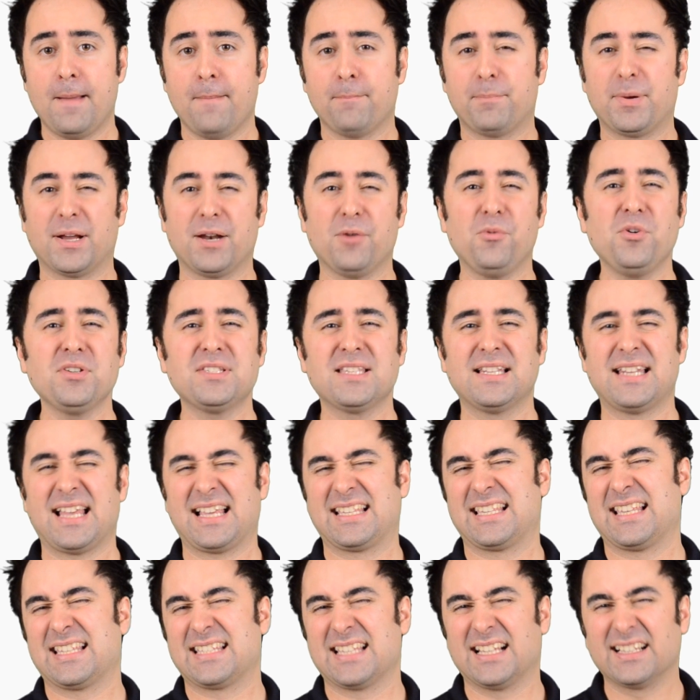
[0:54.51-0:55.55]
But it was in
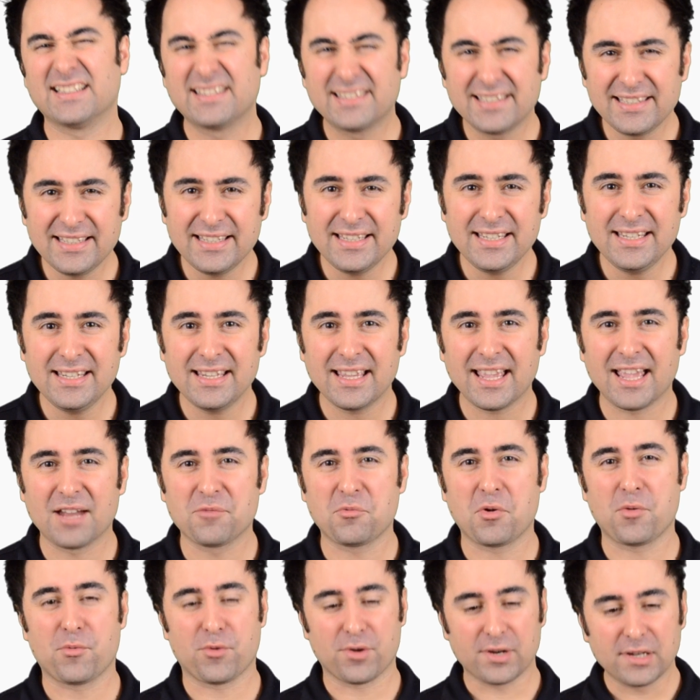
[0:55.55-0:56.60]
XSLT and
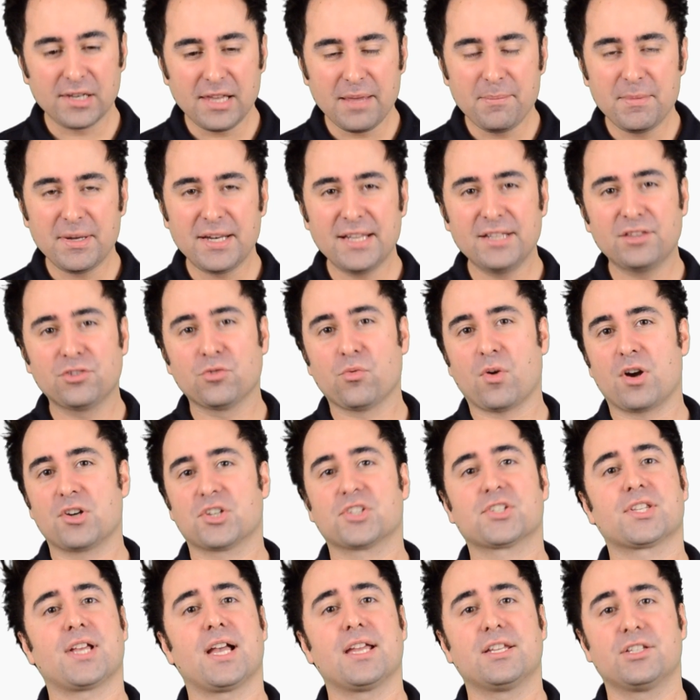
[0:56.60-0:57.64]
we were limited to our
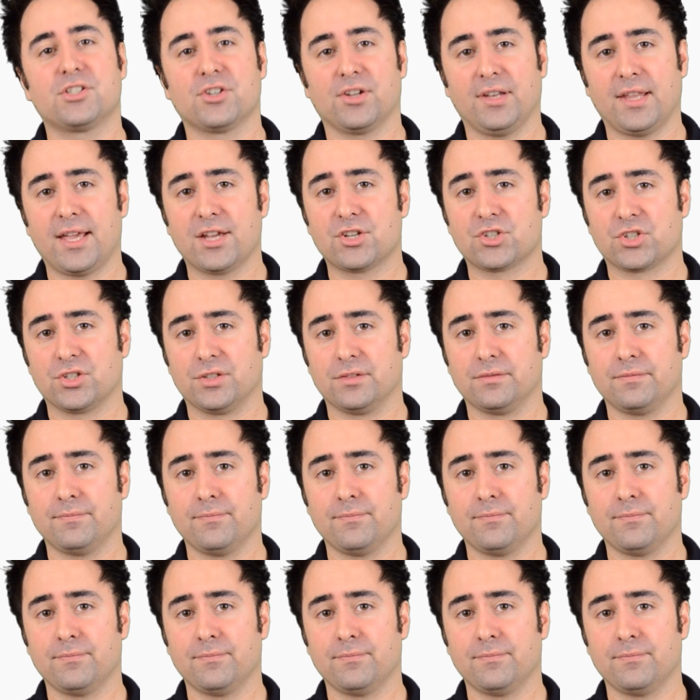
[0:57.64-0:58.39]
site collection.